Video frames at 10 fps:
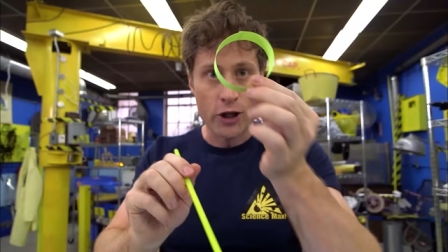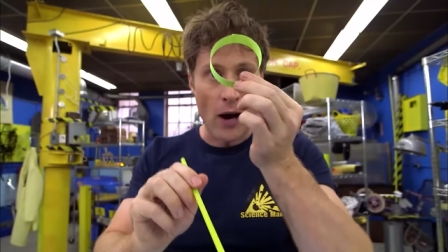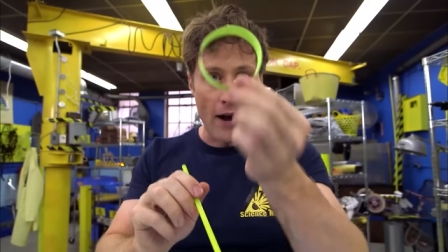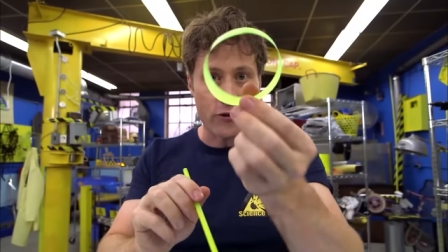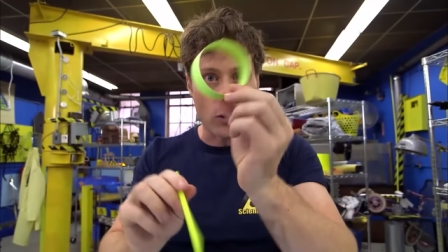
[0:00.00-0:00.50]
you
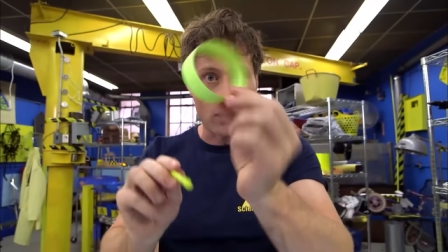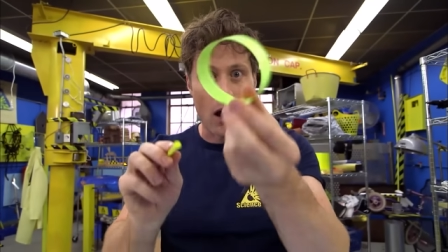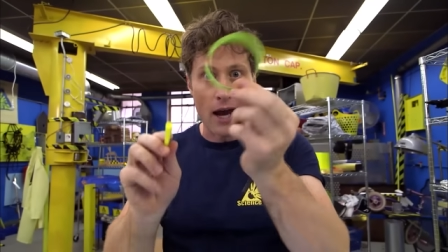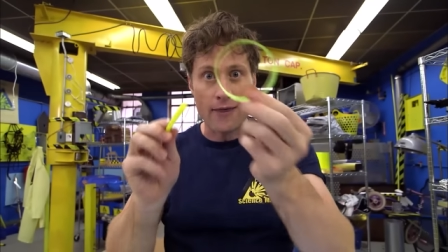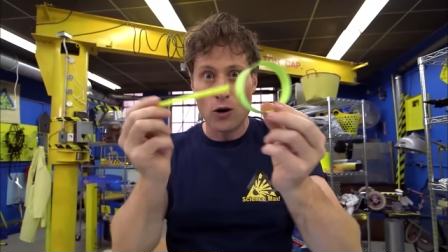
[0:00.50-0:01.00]
have to
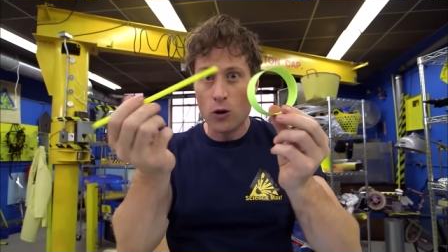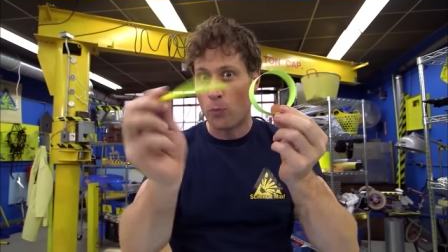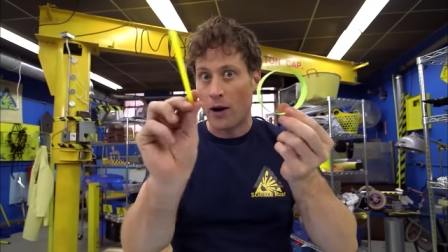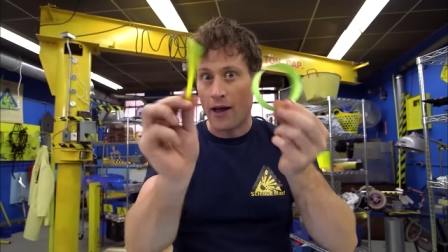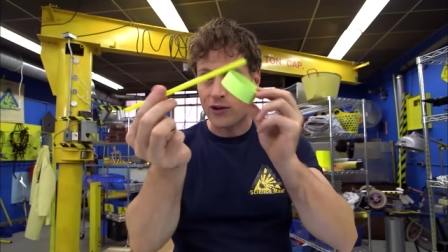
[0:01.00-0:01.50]
align the
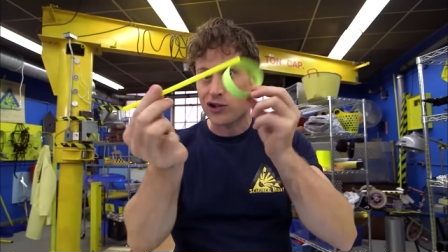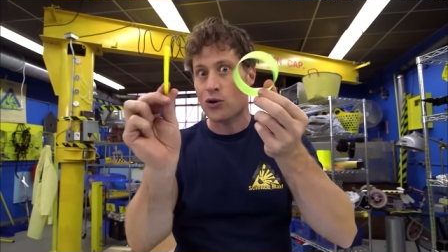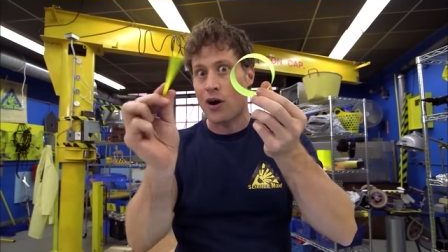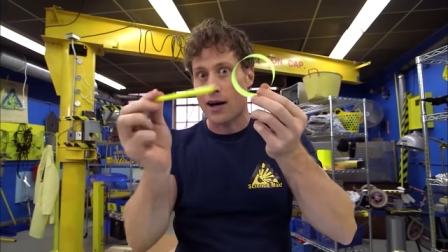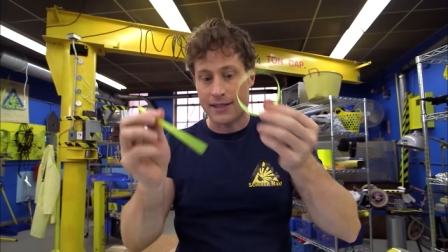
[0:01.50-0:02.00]
hoop and the
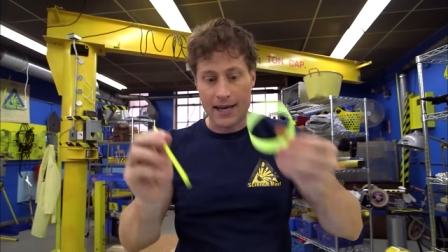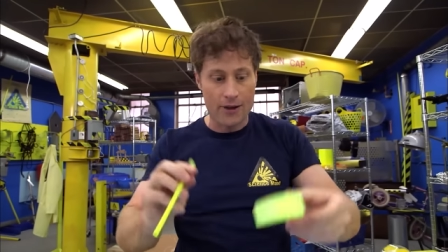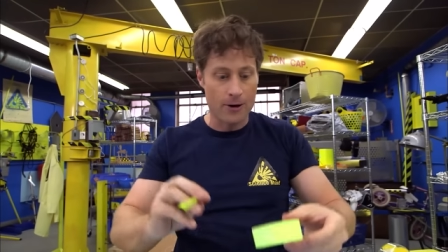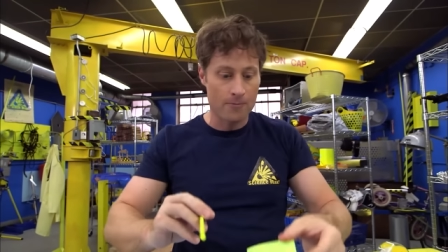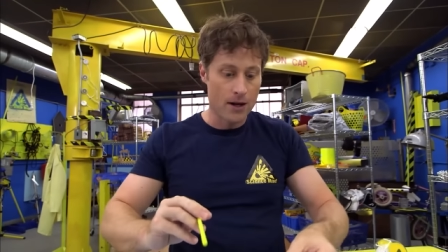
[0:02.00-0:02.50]
straw
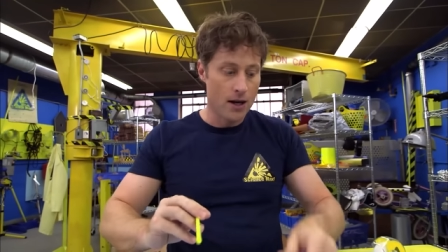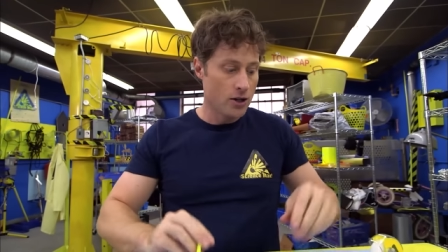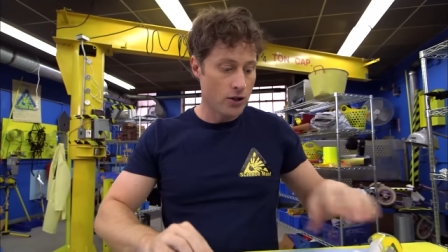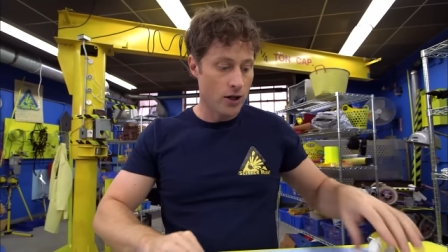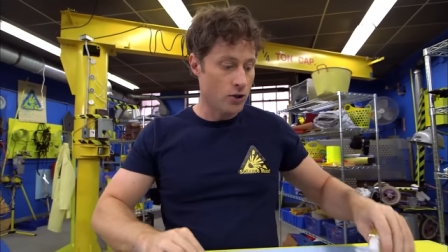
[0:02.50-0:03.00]
together.
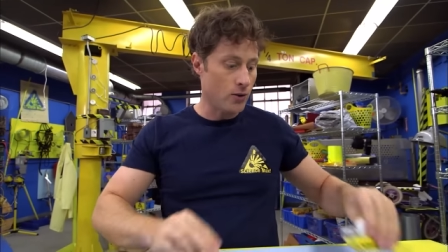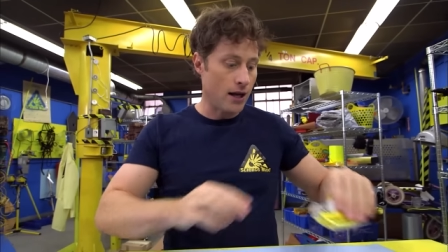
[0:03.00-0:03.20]
So here's